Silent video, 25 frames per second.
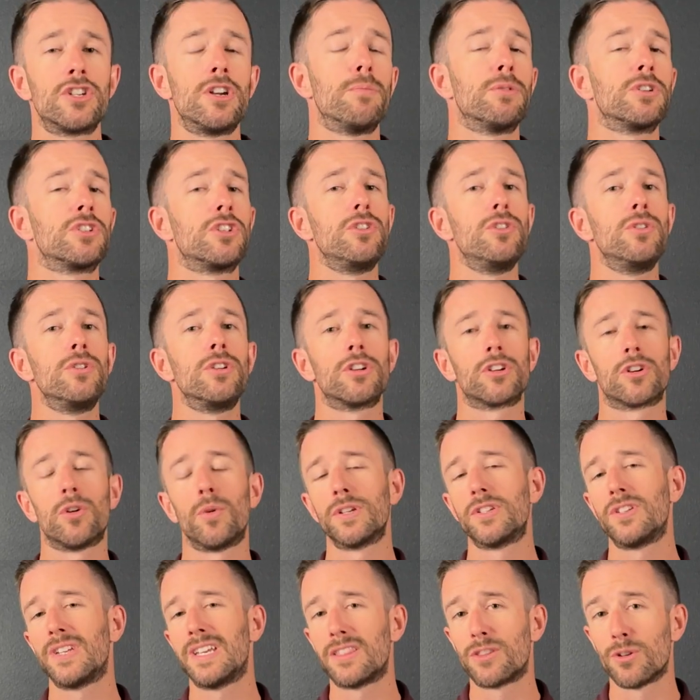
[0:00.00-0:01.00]
number two, you're
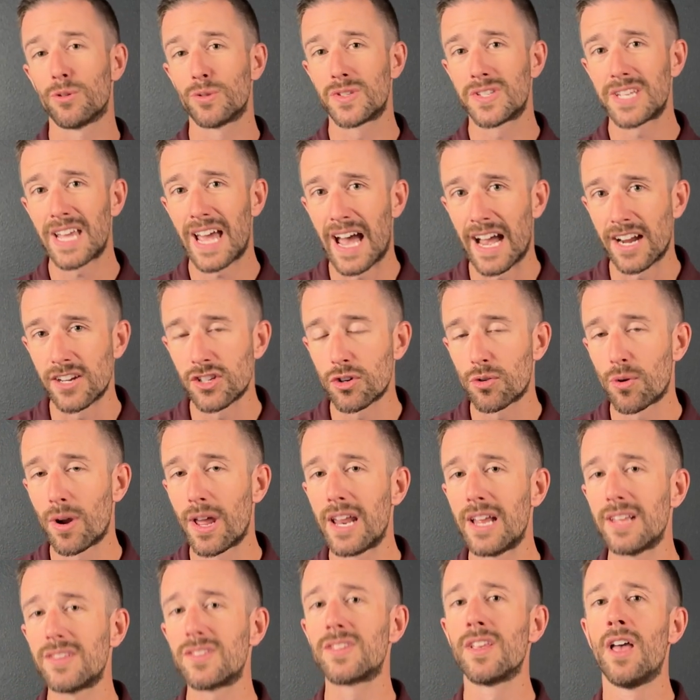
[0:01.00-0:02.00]
going to get those tax
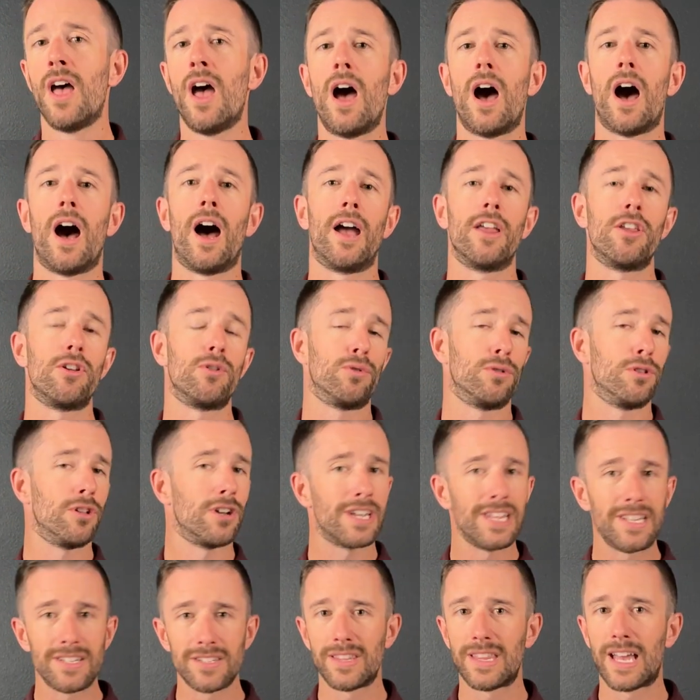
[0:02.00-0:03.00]
credits. You'll
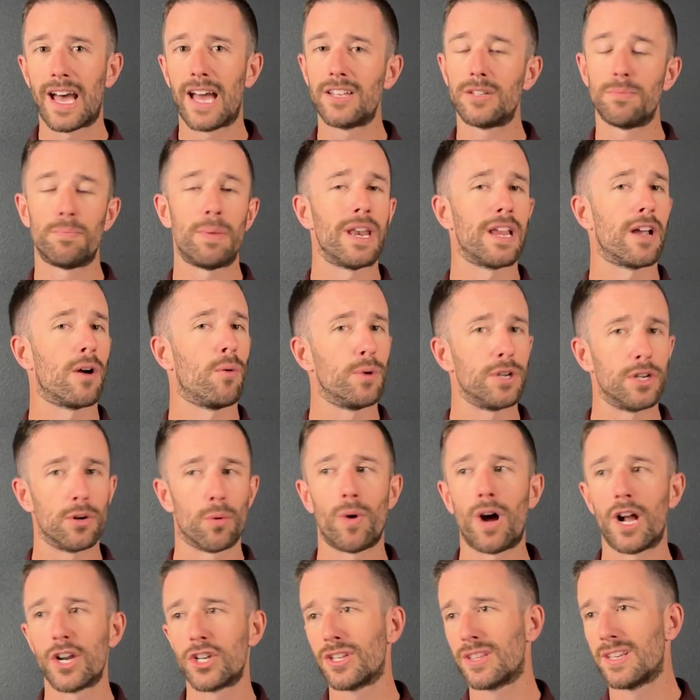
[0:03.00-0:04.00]
look into that depending on when you're
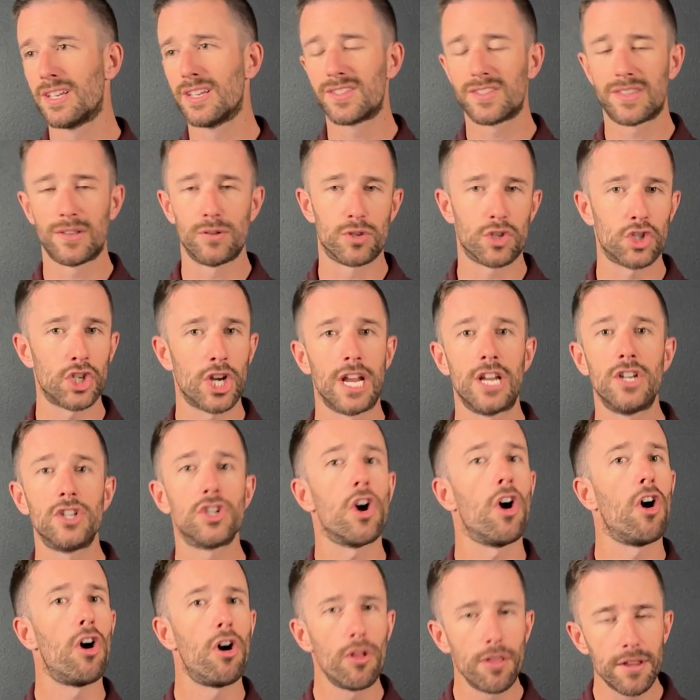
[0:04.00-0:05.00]
watching this. Those
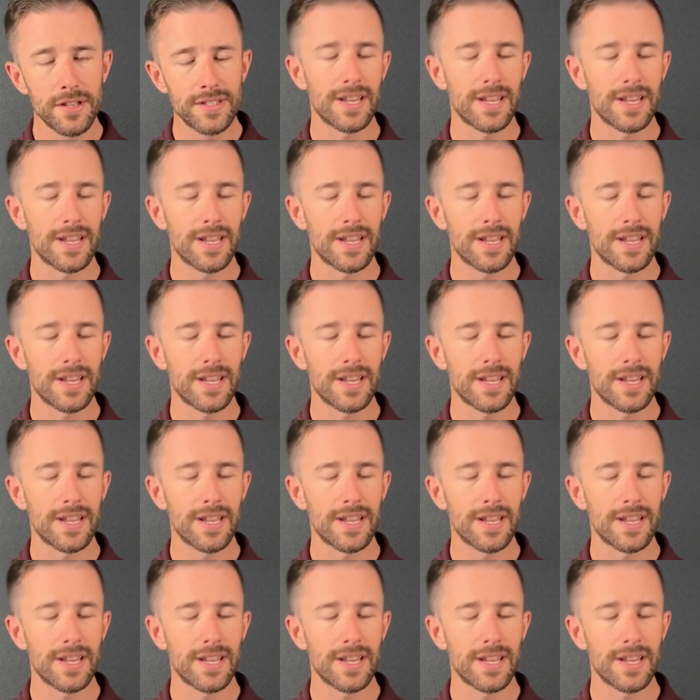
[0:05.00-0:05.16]
change all the